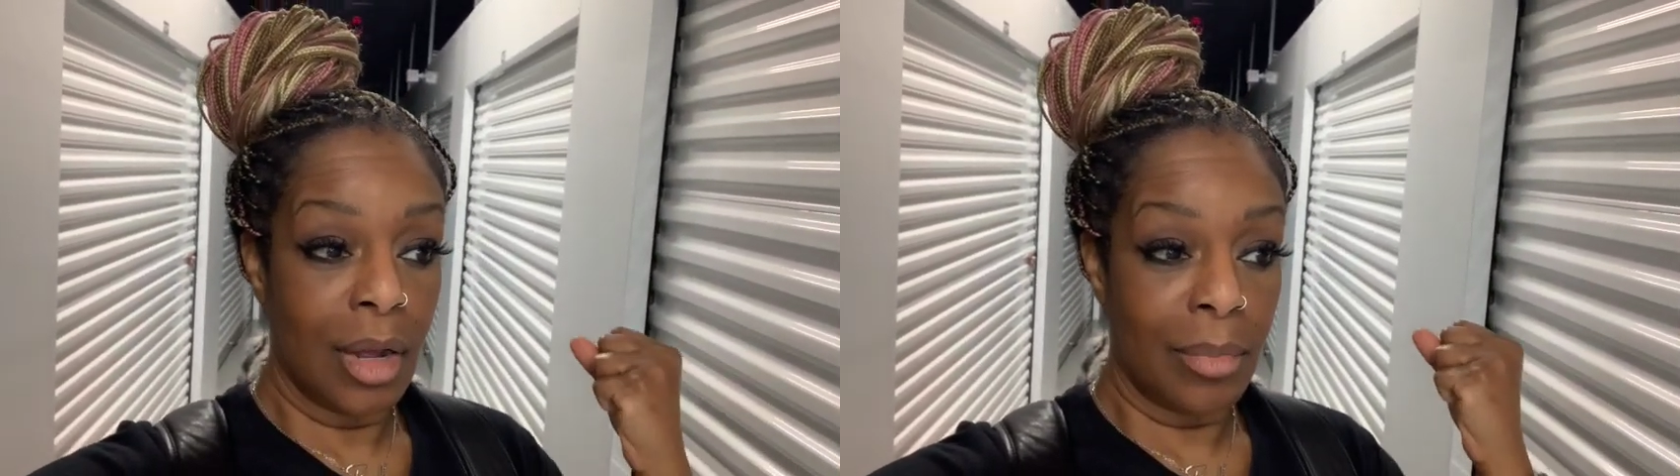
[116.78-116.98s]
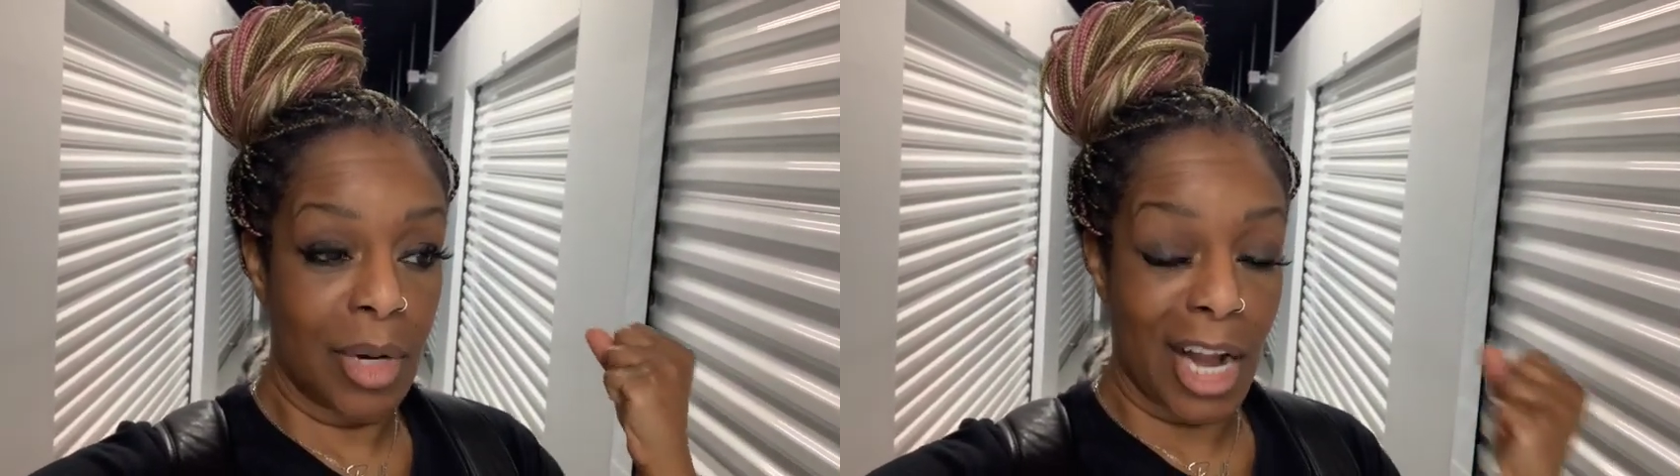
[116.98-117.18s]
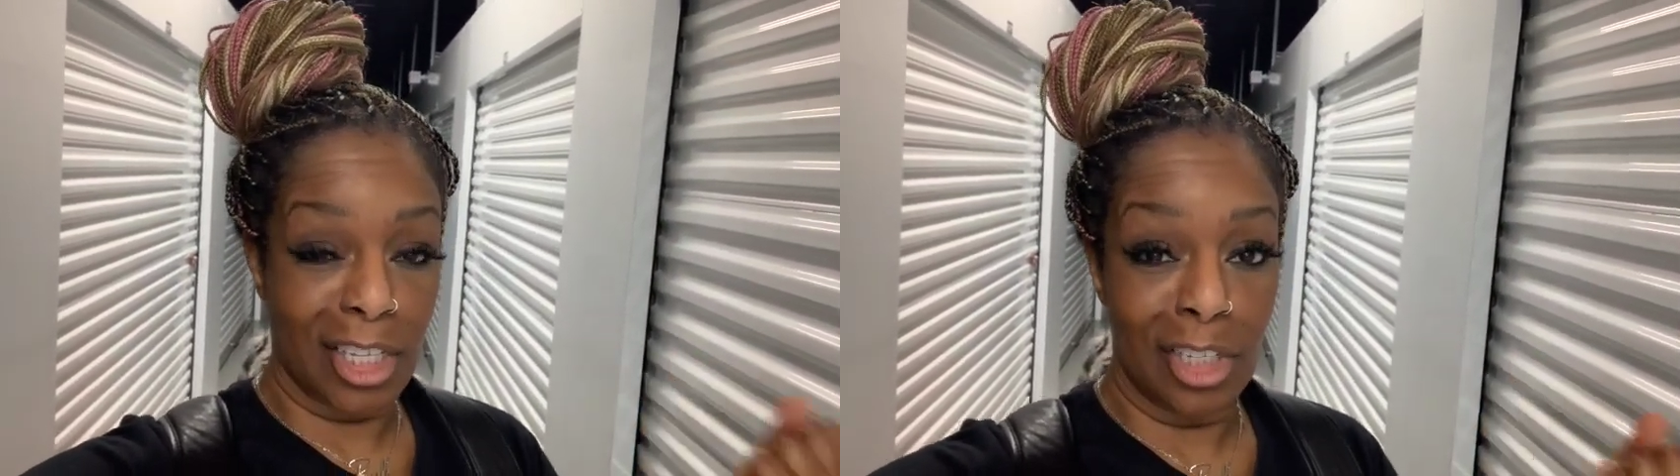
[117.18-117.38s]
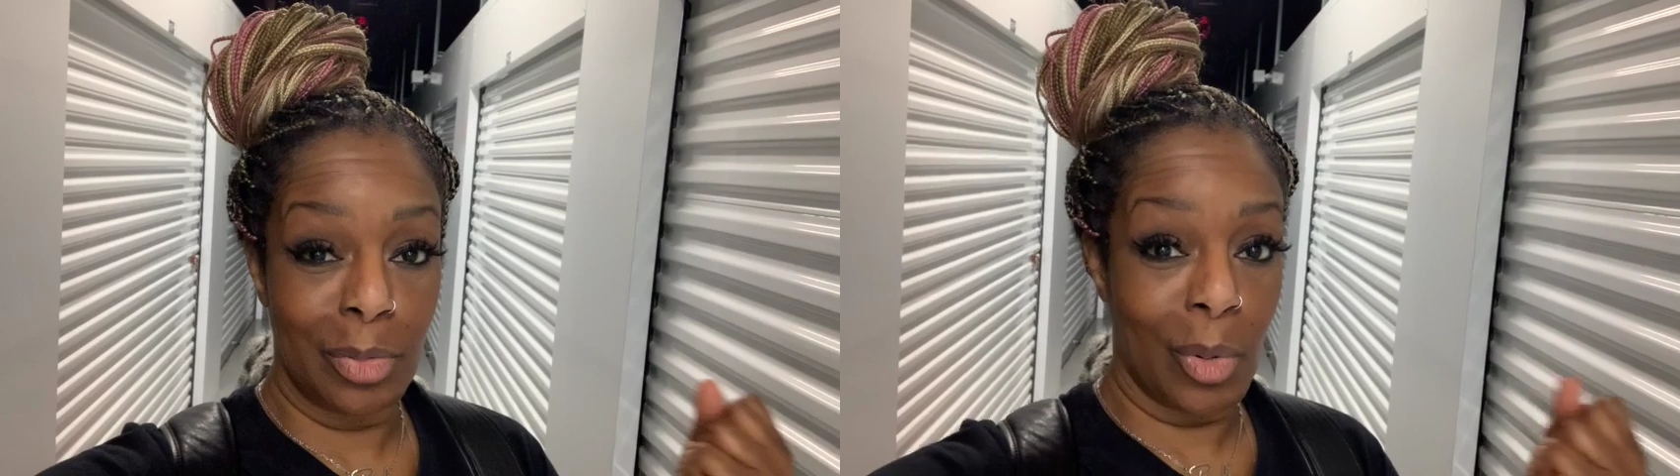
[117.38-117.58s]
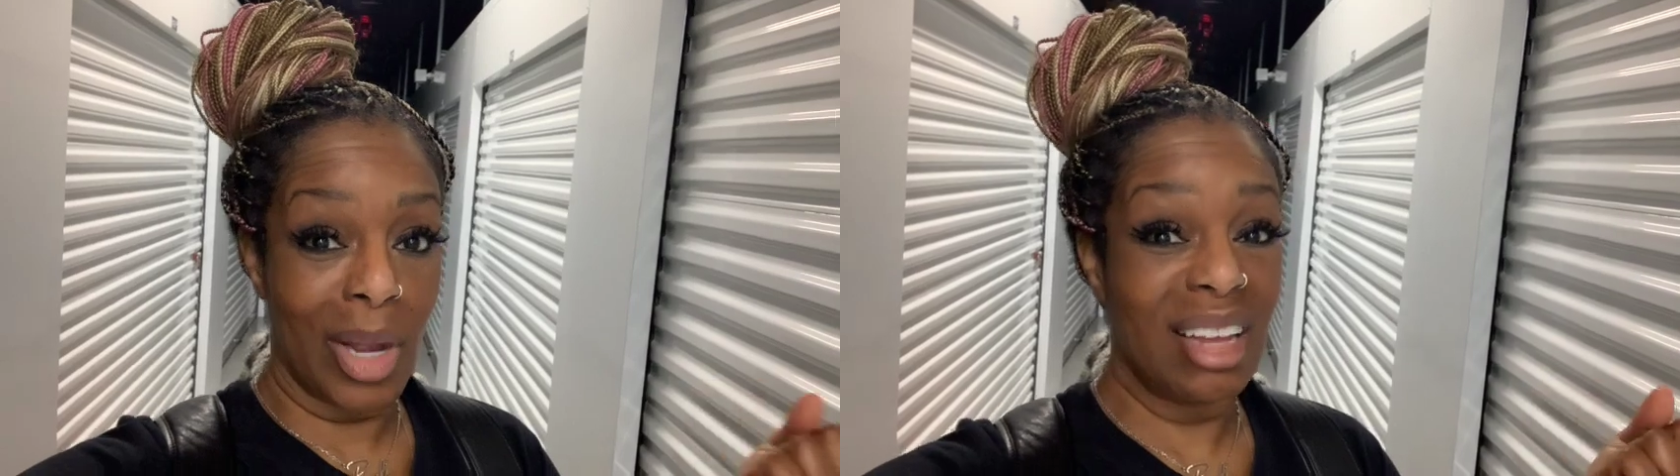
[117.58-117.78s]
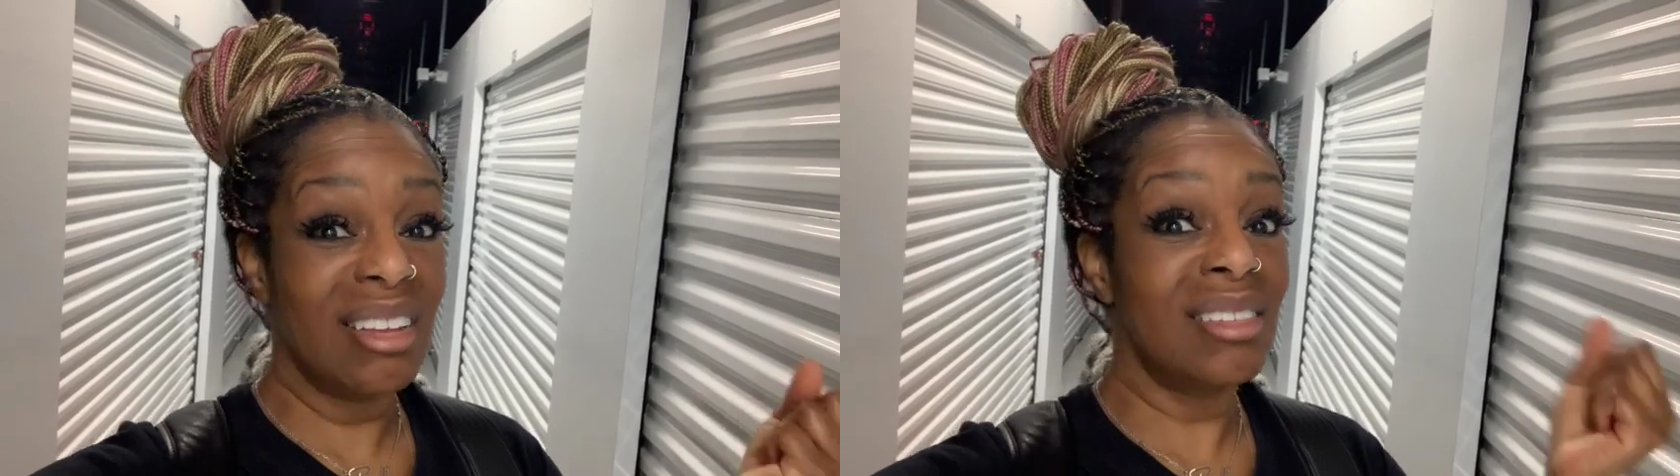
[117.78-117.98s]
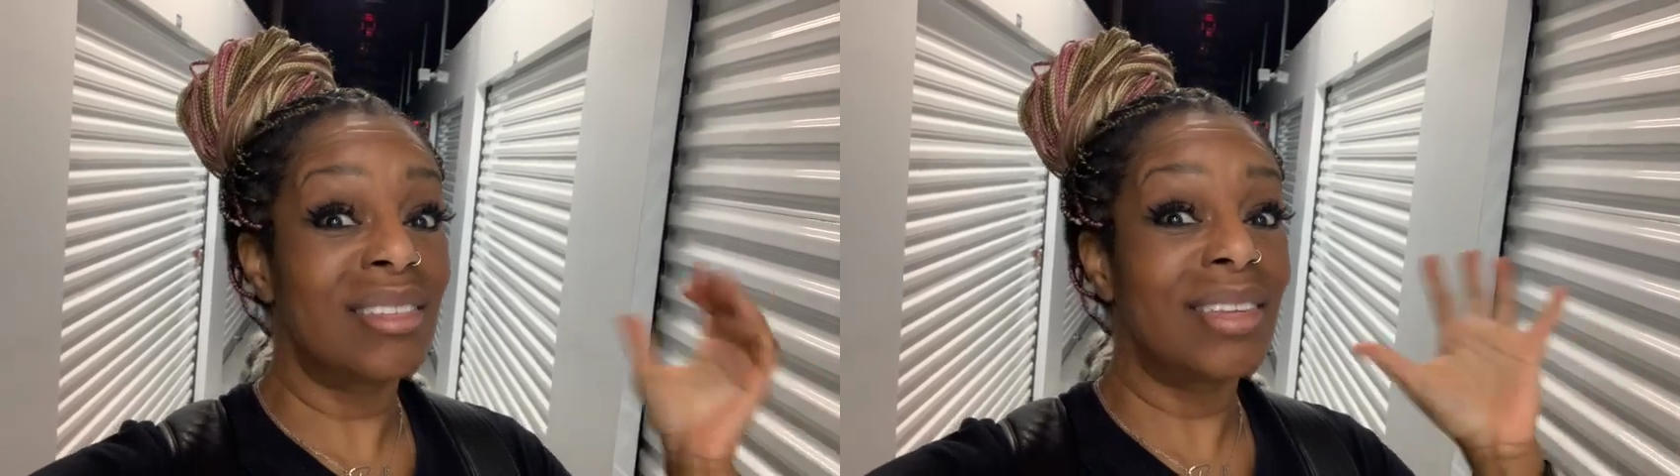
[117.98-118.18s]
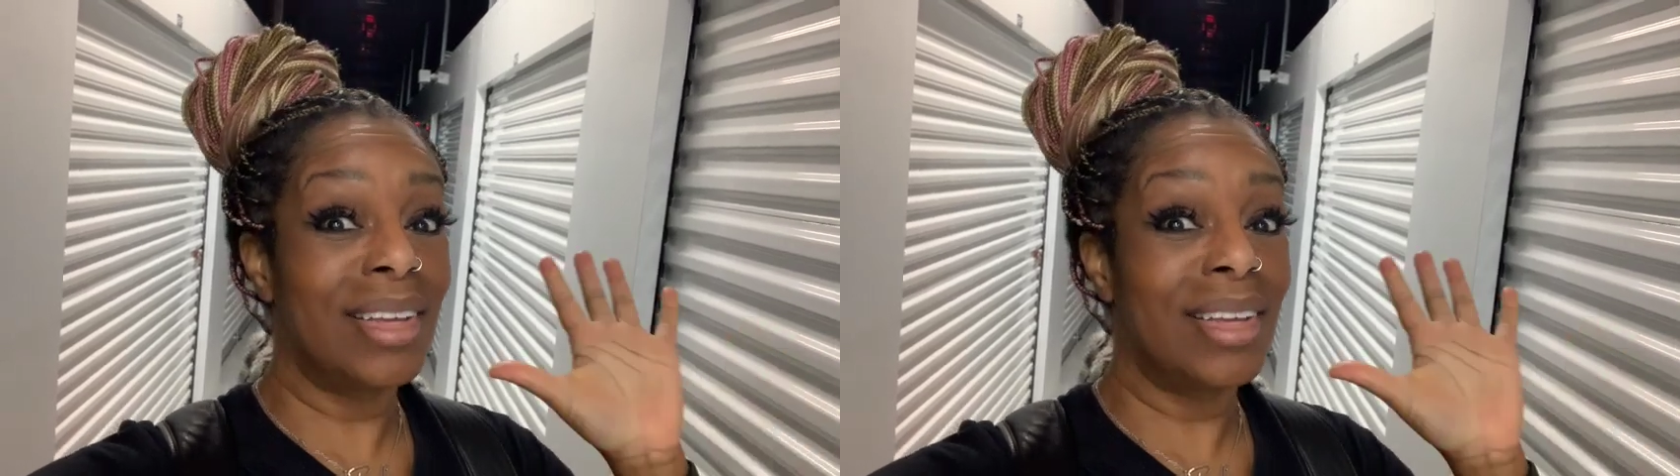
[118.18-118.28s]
But at this point, it's